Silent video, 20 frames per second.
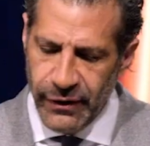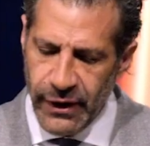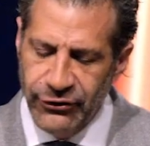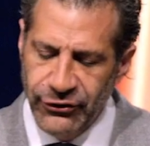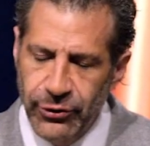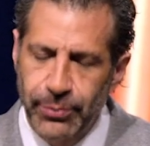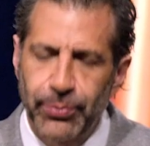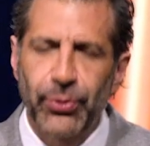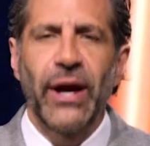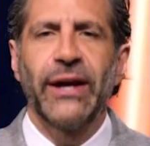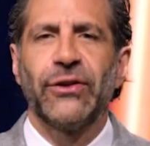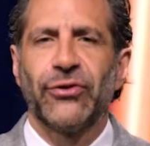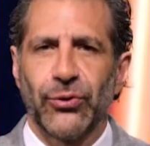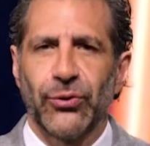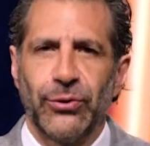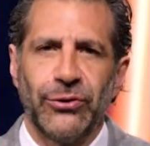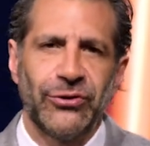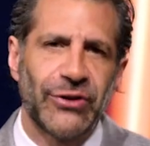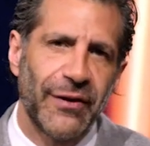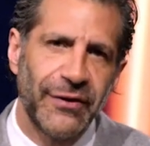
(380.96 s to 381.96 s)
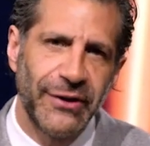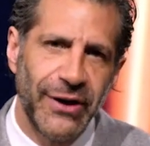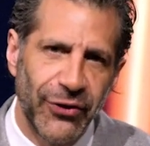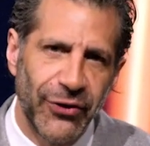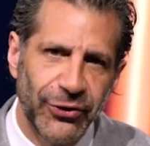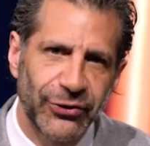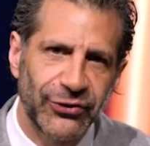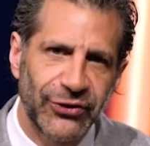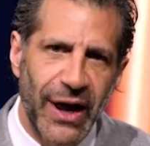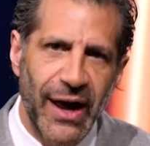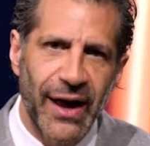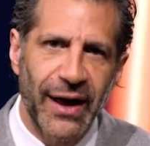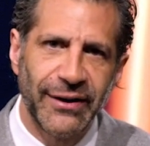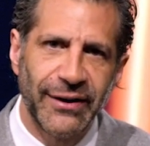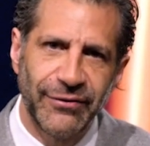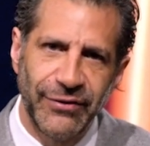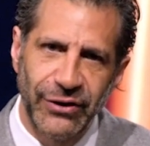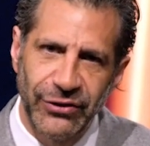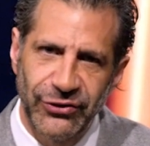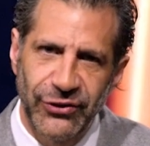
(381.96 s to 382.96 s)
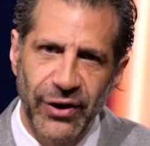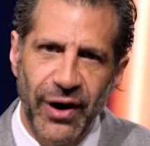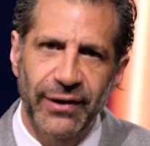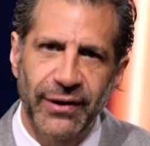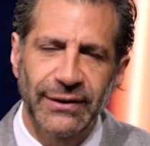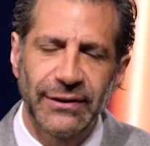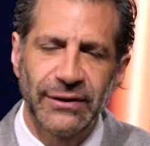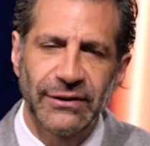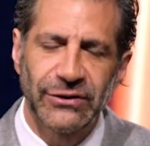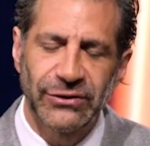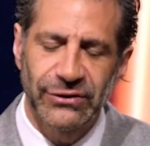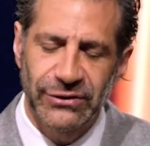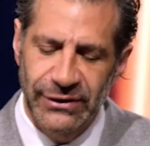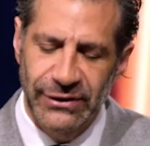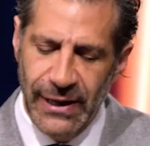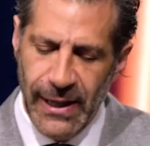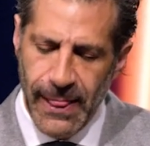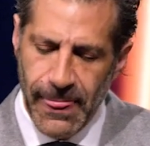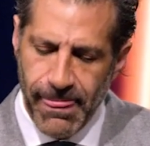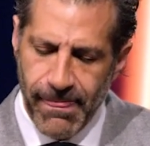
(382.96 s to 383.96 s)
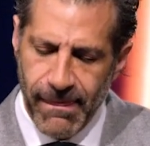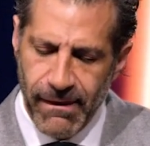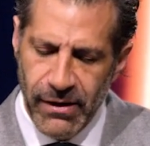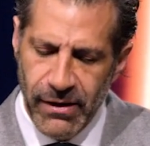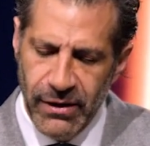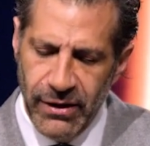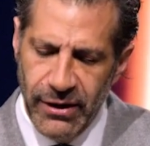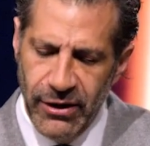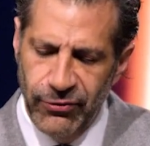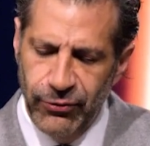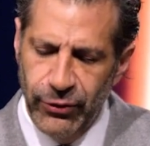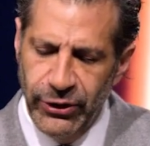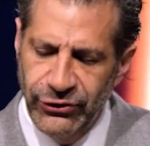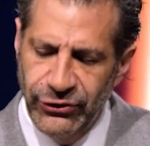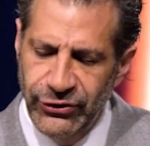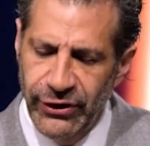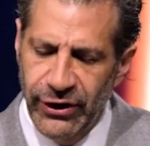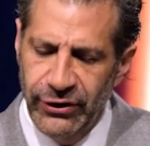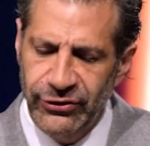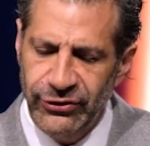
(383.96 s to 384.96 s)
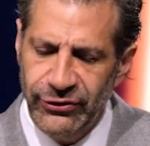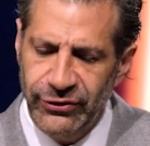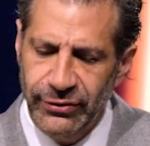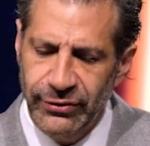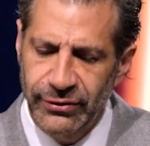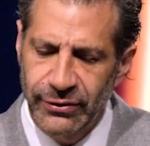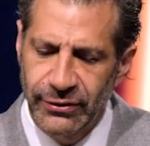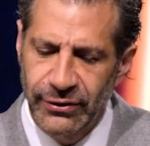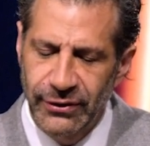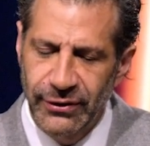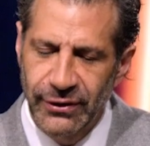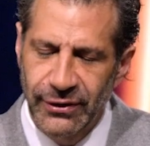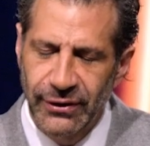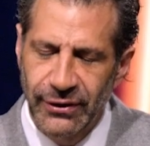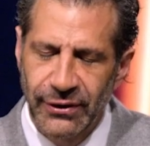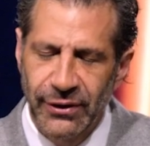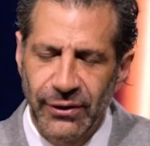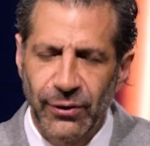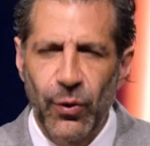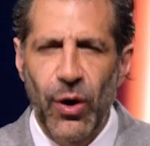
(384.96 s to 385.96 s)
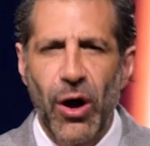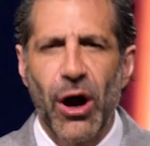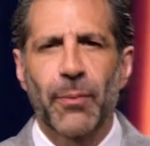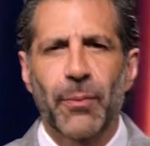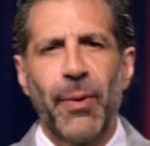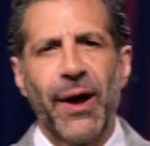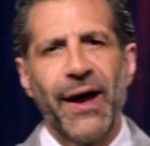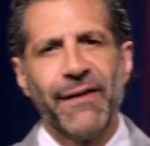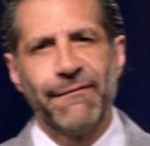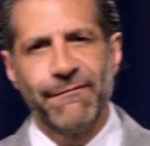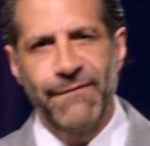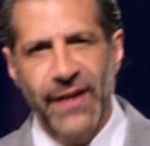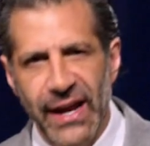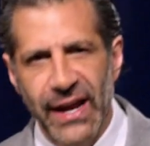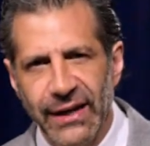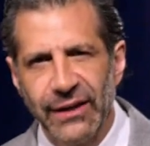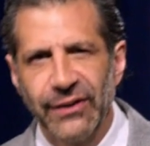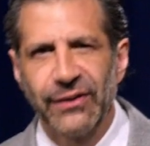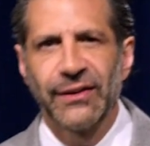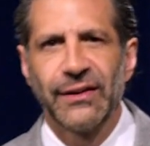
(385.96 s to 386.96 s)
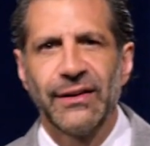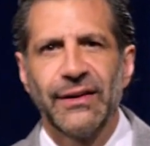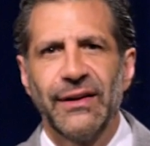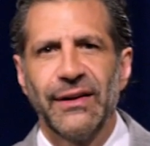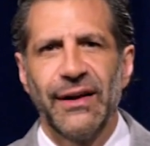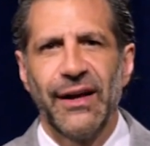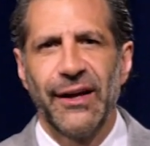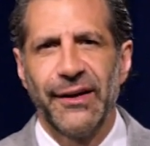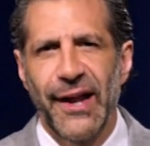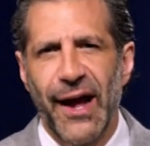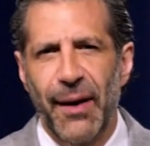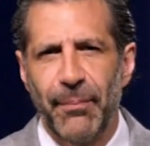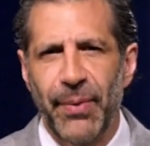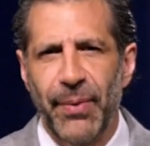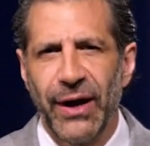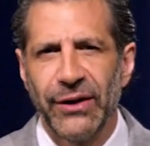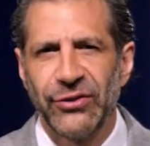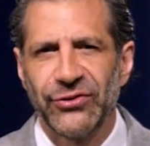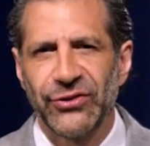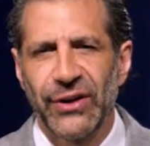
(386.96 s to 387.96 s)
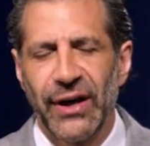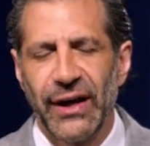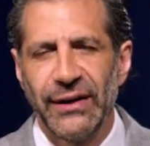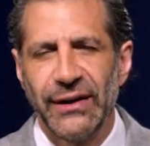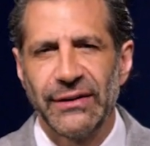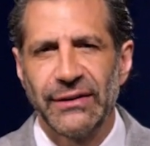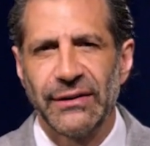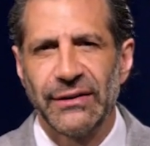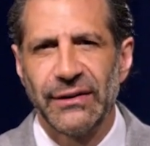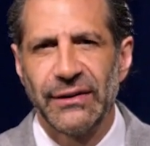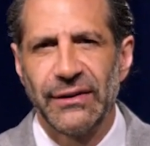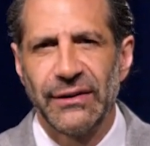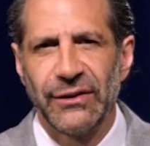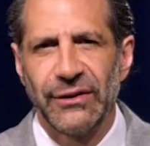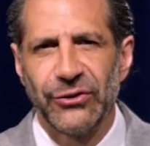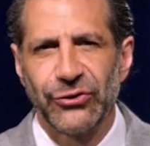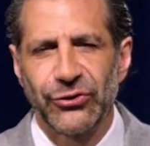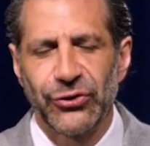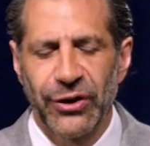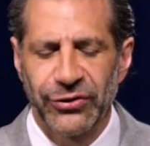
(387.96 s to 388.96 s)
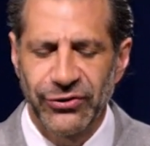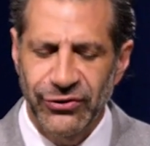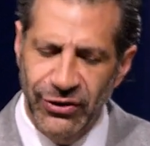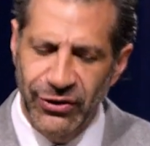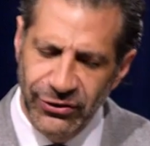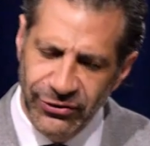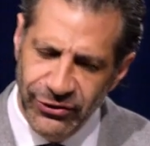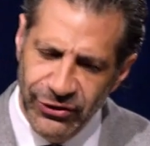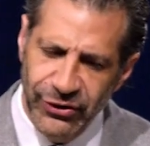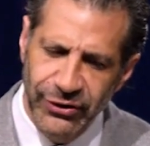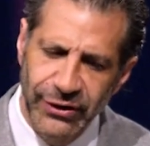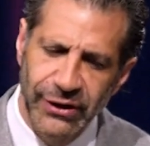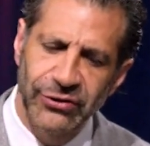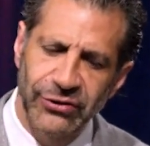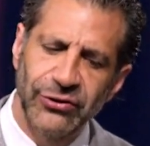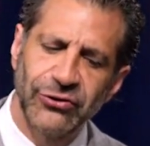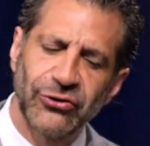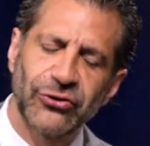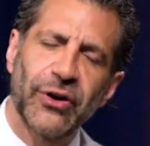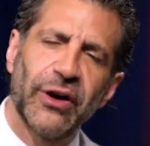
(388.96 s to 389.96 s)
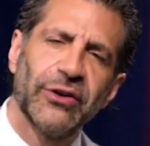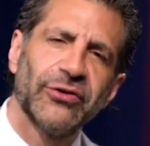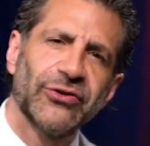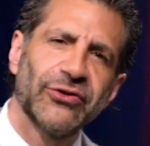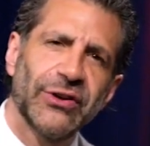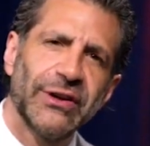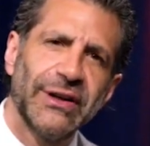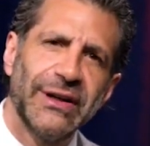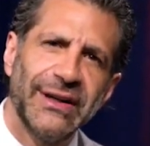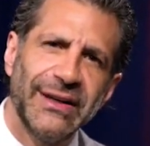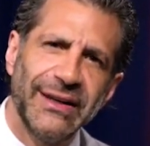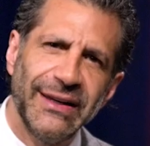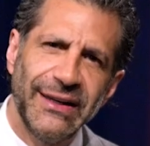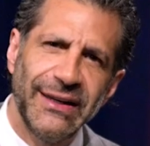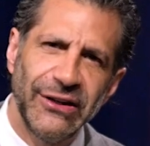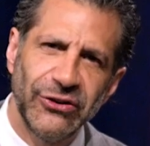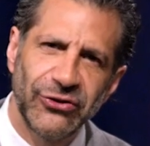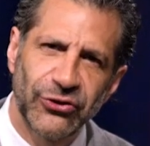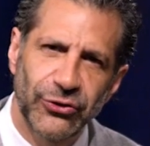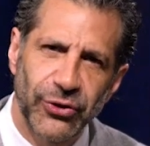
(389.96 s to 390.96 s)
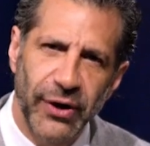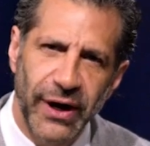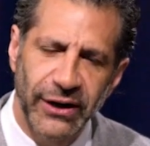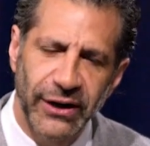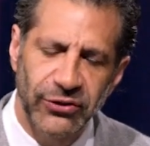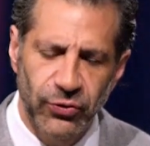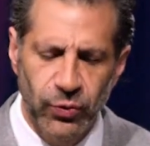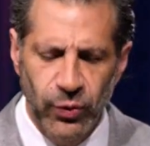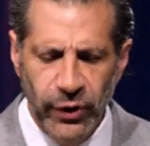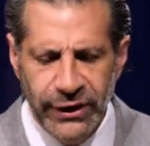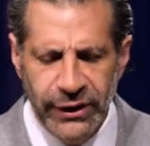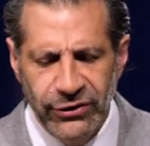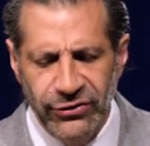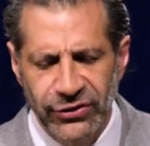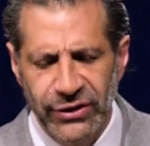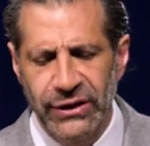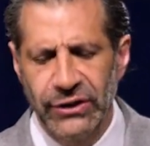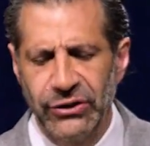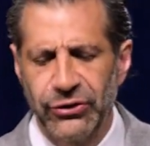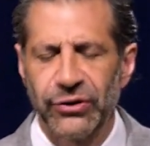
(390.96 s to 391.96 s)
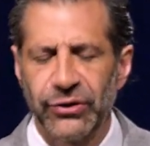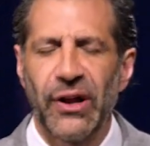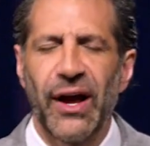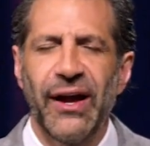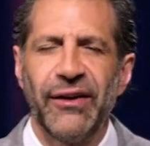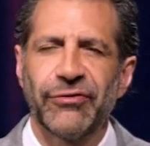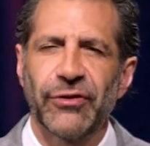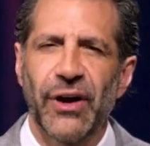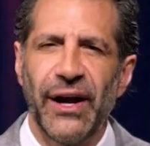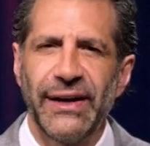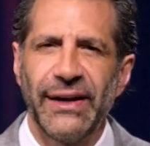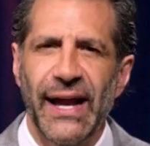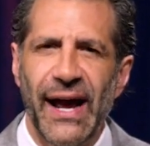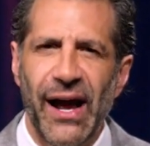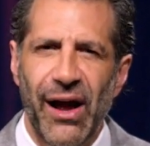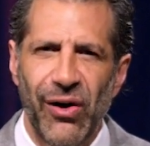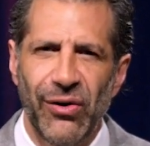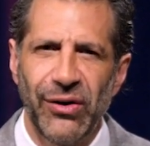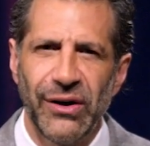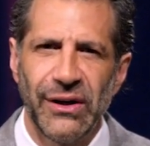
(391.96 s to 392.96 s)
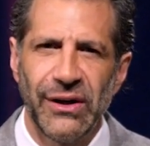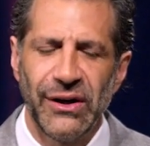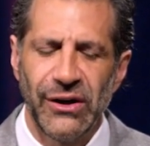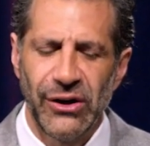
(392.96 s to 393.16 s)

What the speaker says: that your breakthrough is on the other side of this darkness if we just walk by faith and not by sight. Trust in his goodness and trust in his grace. What is it in your life right now